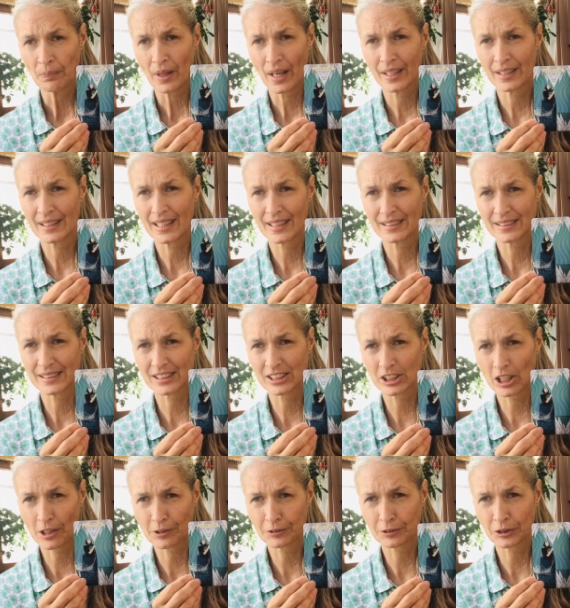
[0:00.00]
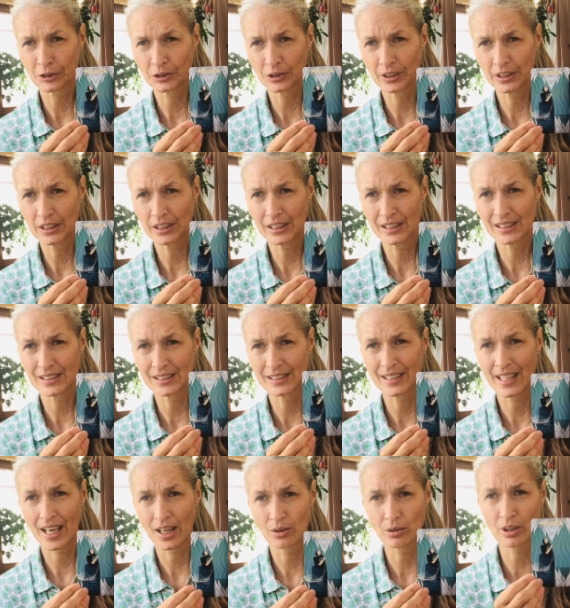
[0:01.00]
And that suffering is
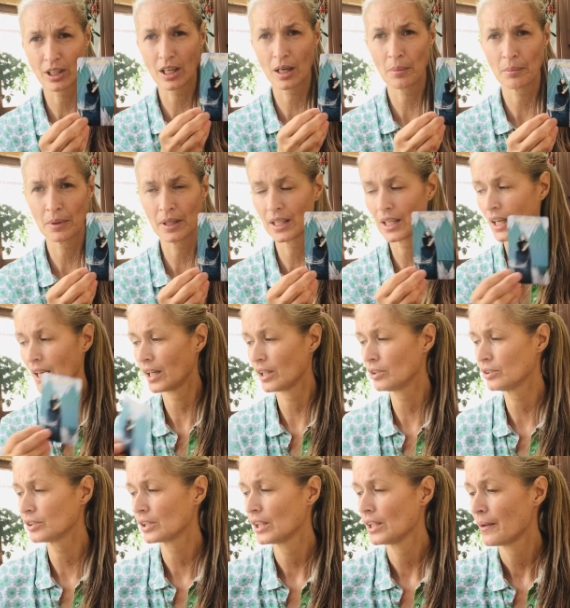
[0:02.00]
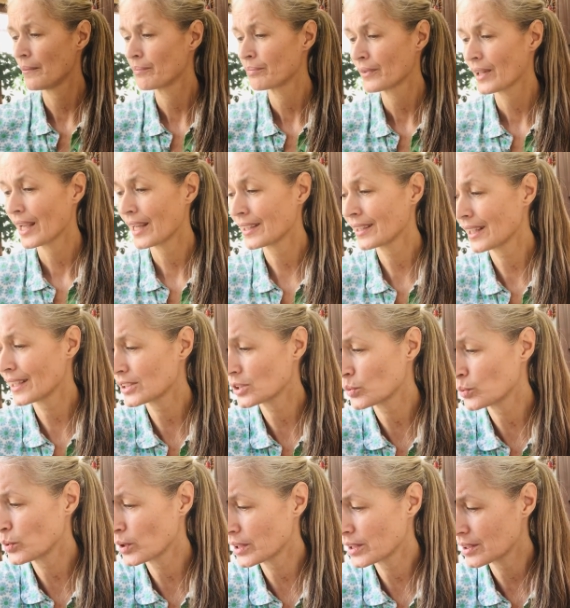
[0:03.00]
now coming out. And
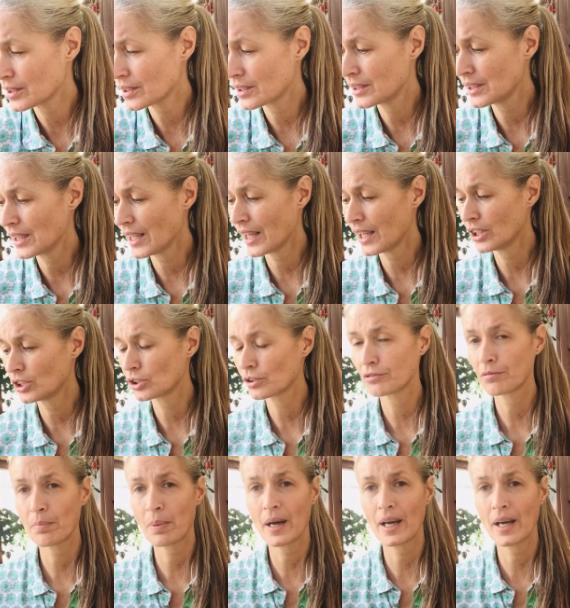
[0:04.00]
that's what the age of